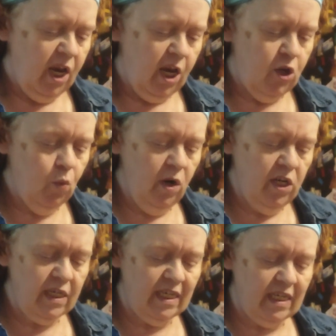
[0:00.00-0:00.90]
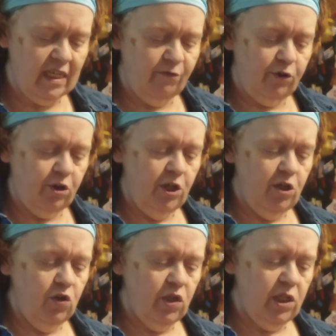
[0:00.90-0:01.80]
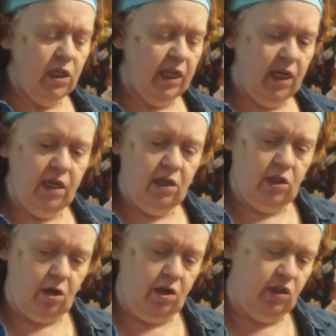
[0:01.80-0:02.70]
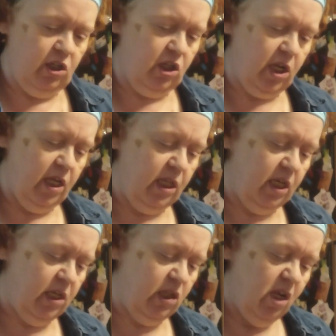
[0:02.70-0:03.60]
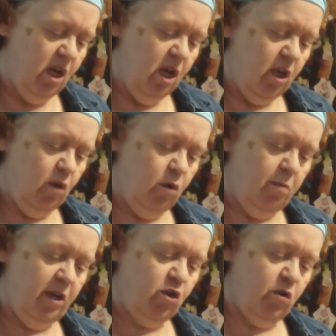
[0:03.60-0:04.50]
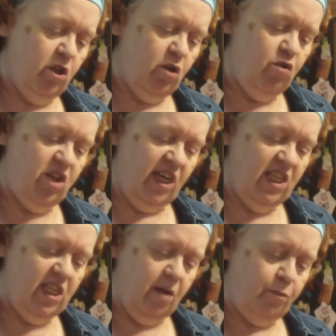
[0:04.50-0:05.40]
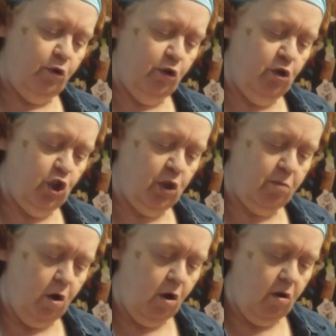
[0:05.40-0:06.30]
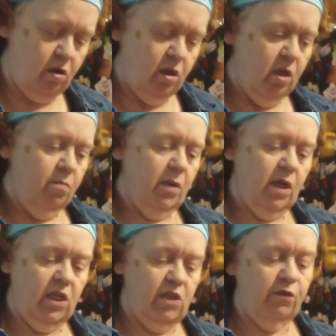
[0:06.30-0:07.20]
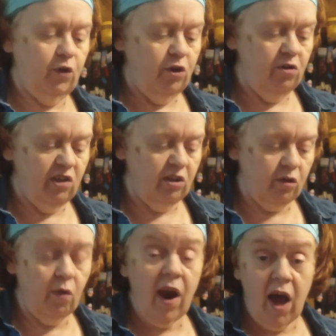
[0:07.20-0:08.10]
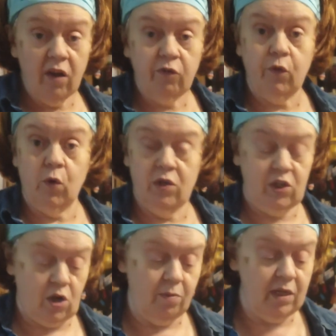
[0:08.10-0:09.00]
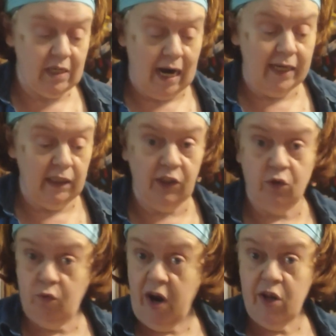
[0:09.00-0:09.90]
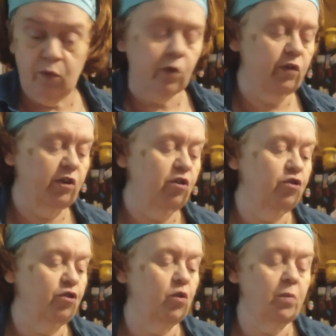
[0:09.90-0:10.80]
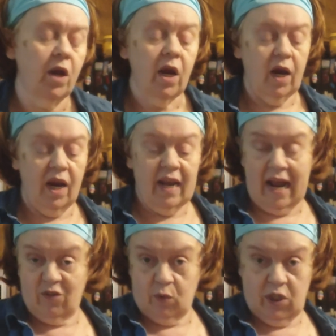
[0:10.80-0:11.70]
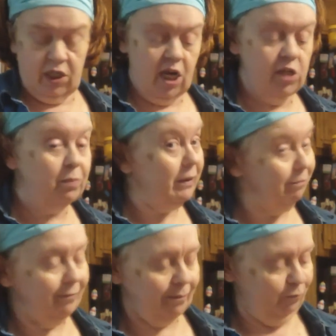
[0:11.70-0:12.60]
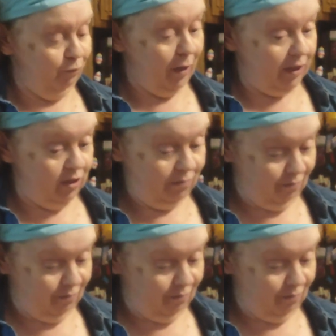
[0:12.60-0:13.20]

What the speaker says: And you want to, if you're going to use the link sausage like this, you want to make sure that you dice it up good and small. Because if you're using the ground, of course, it's going to be tiny little granules in your soup. And that's what's nice. But my